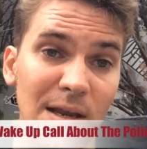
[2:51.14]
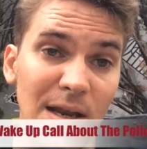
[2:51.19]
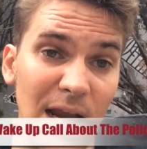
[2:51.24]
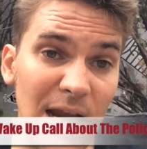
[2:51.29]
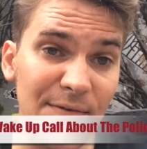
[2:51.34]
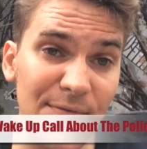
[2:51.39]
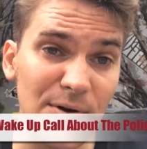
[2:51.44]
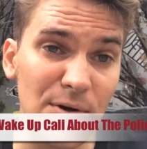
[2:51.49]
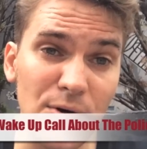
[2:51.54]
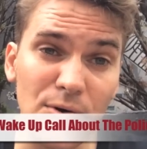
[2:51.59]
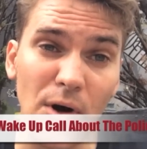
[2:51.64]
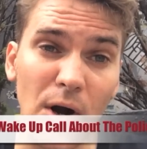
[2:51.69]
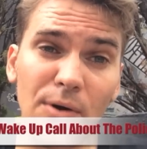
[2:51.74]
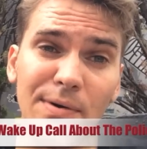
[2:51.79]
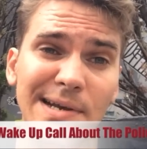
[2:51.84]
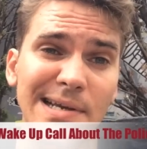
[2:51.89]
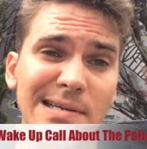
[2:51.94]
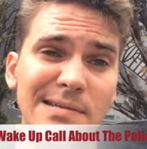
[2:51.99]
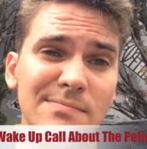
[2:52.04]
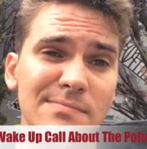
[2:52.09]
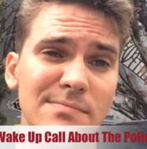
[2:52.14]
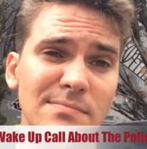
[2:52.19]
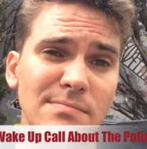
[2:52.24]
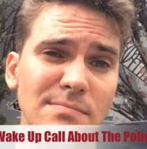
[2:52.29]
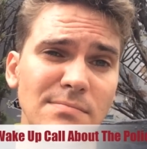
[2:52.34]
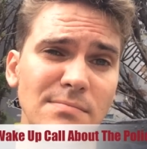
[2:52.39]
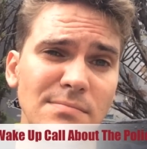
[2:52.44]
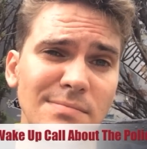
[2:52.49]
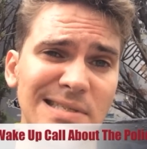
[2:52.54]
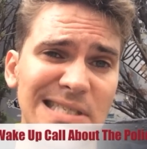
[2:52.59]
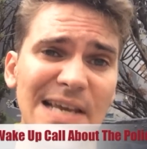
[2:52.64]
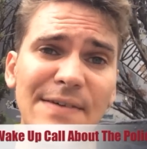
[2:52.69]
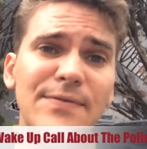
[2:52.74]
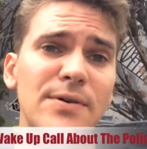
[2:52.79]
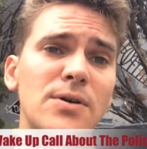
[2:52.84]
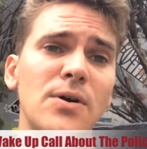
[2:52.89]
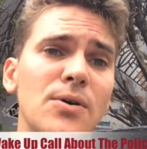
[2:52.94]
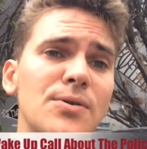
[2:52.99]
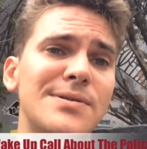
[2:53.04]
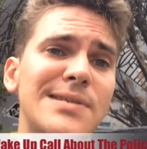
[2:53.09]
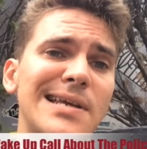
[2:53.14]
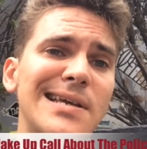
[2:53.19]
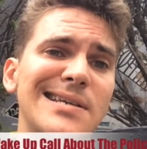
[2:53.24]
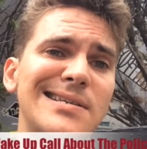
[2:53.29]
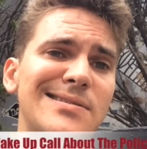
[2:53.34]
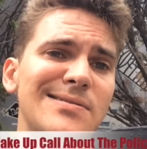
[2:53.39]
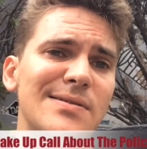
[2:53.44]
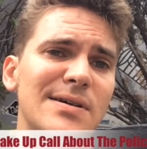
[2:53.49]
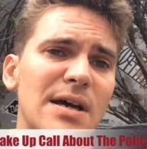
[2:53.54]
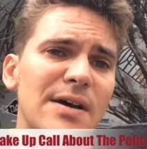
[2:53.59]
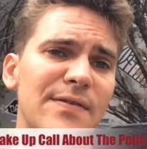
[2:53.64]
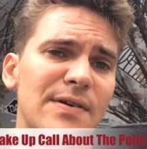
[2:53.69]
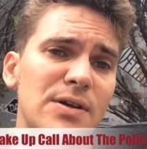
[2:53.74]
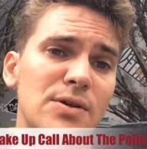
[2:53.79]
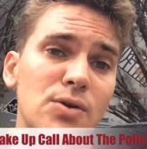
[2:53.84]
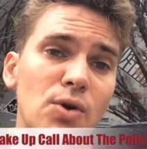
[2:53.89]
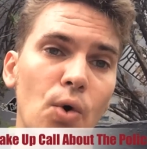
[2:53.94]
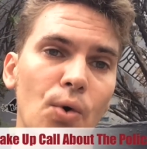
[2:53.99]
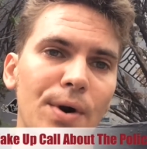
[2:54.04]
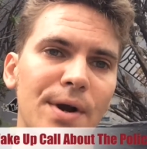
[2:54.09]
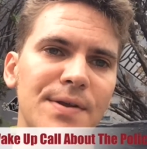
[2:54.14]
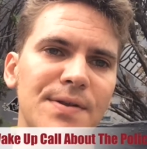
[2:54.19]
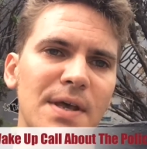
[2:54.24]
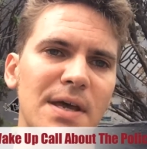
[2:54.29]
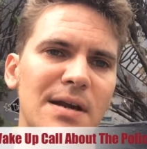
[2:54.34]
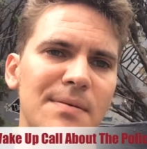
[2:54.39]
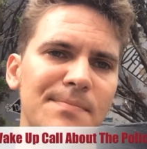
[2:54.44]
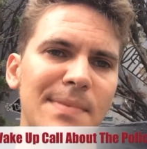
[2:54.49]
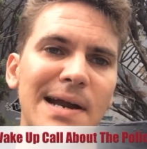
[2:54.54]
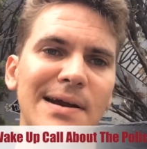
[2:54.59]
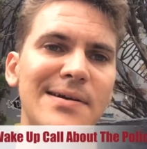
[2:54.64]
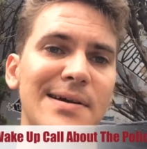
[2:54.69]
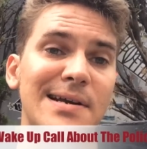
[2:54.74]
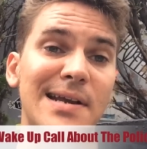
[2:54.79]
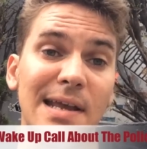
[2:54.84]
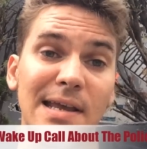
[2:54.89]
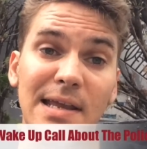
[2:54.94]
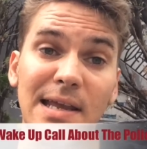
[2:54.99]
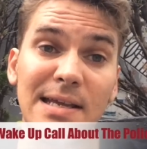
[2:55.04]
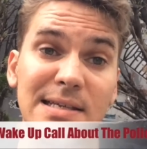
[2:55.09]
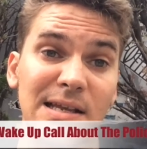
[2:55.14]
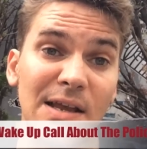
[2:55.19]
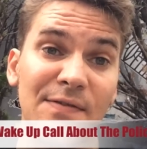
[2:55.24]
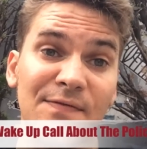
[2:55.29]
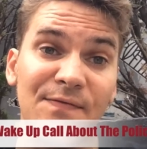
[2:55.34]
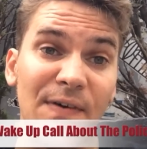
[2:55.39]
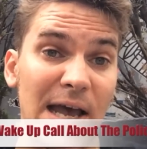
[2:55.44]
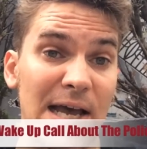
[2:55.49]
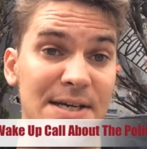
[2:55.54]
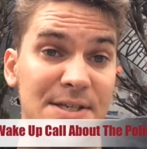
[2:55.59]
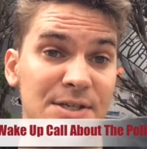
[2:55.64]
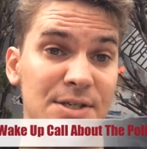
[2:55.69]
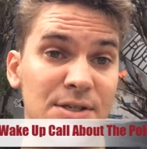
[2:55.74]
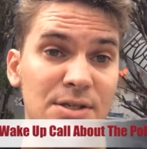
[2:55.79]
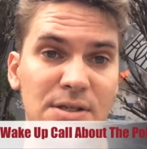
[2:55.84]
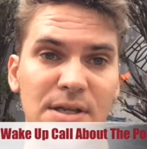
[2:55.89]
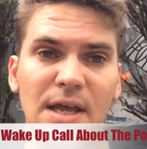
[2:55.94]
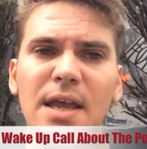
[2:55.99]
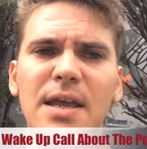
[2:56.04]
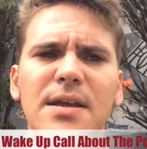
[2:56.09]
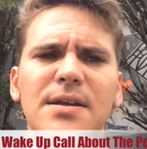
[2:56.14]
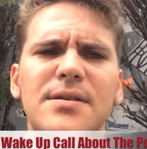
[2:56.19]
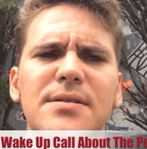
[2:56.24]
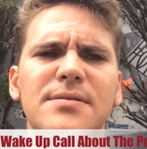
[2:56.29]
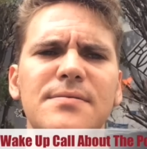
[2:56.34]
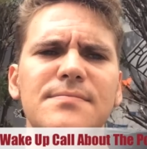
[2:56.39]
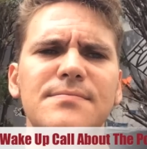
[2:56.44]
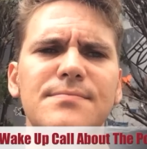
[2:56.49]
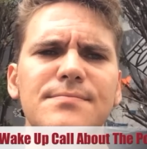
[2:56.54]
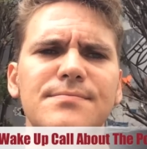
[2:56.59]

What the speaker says: ever-growing difficulty of ignoring that America is a fascist state,